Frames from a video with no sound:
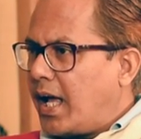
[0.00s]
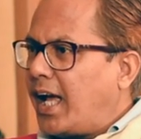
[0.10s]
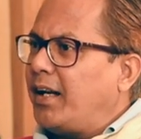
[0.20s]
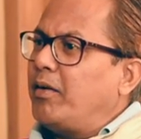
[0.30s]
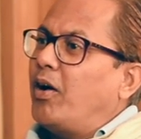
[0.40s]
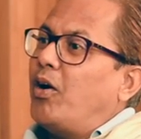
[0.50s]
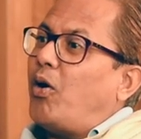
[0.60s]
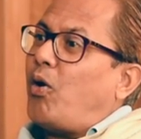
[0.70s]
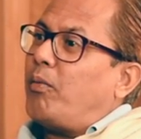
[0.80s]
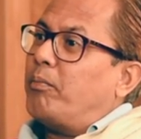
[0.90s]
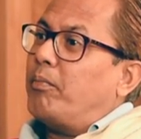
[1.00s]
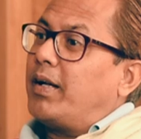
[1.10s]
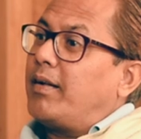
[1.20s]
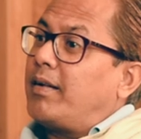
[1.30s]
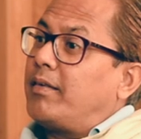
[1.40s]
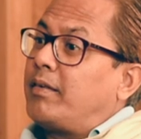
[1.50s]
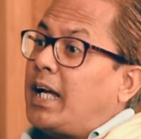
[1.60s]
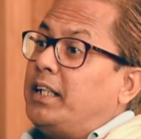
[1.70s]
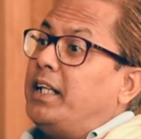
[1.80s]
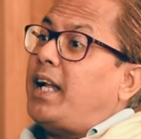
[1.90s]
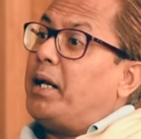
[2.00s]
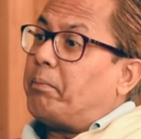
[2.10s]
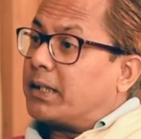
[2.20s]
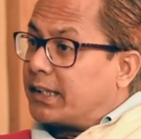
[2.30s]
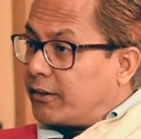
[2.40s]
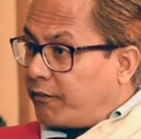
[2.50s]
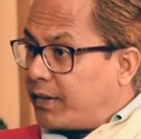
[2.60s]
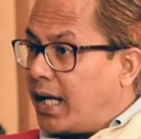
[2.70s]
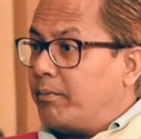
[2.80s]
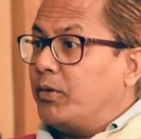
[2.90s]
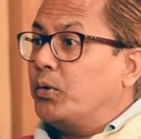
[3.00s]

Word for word: and 99% of them